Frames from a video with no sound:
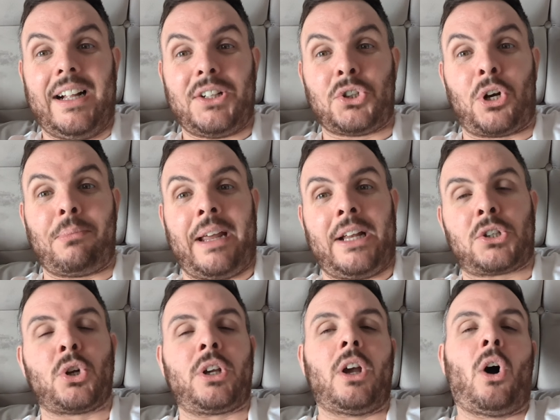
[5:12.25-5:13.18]
Do you know what I mean?
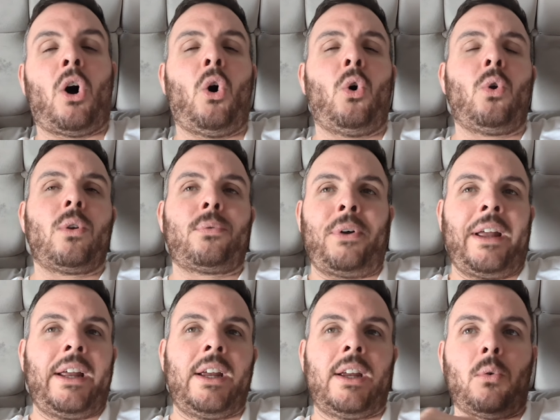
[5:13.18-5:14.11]
So your whole
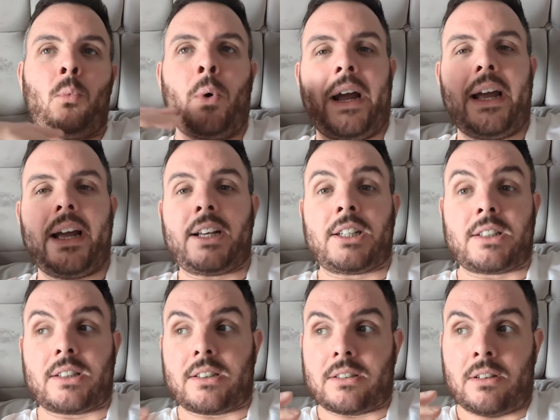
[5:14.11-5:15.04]
thing
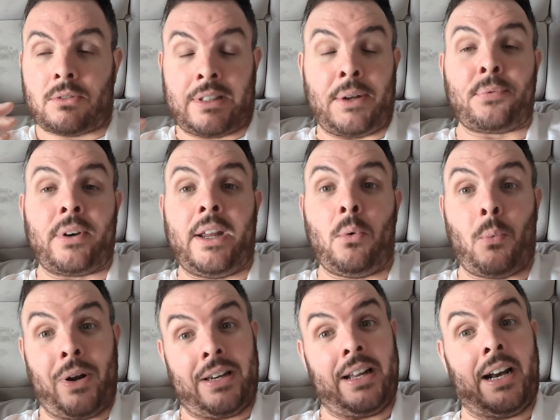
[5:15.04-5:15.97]
works differently
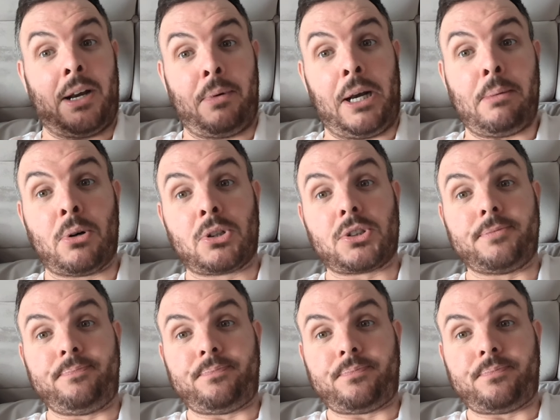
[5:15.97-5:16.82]
when you're in the minibus.